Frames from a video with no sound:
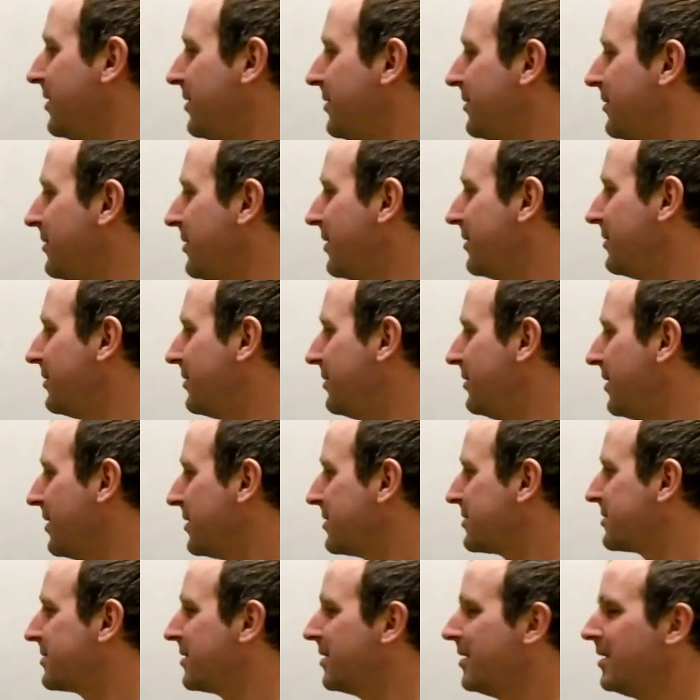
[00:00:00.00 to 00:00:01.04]
that
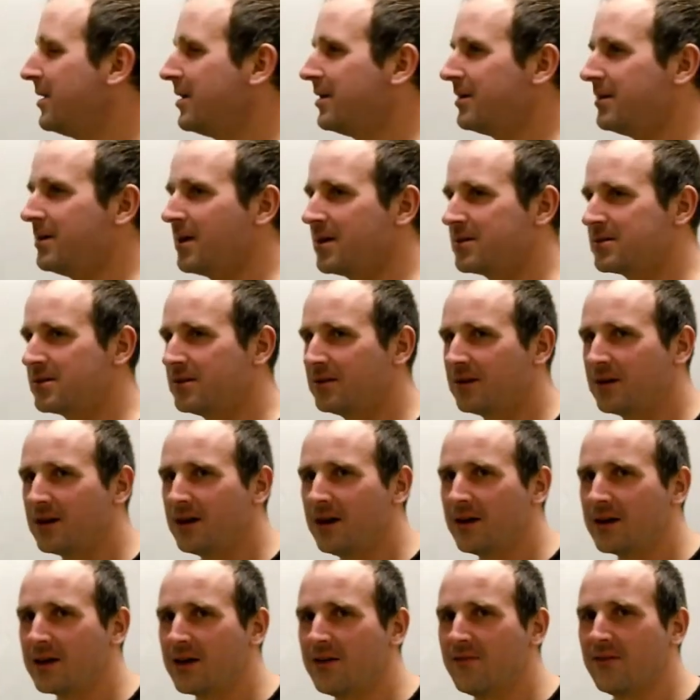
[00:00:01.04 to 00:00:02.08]
this doesn't
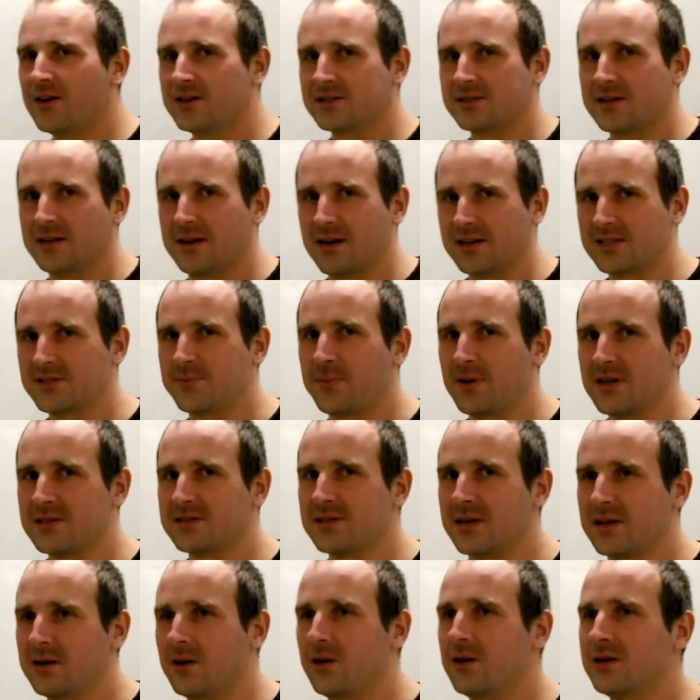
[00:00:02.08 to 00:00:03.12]
really give us an
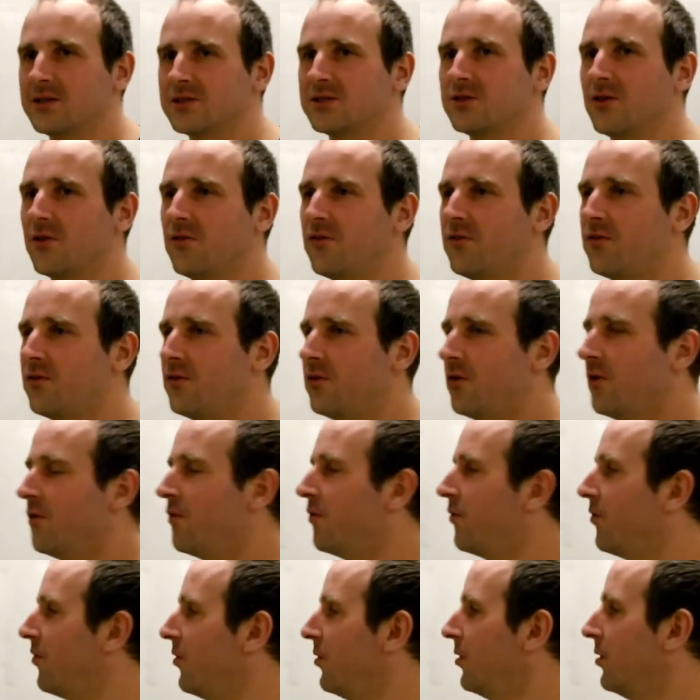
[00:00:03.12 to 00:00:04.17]
explicit list of
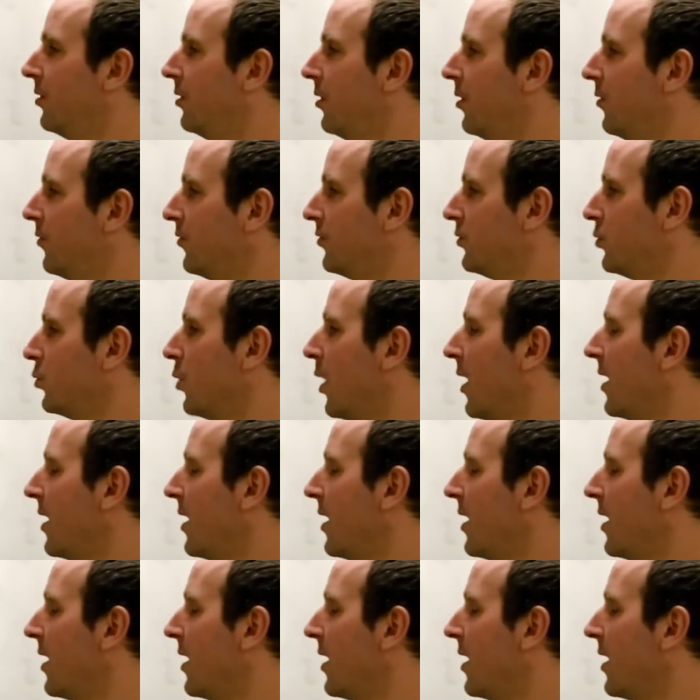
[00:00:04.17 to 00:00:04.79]
two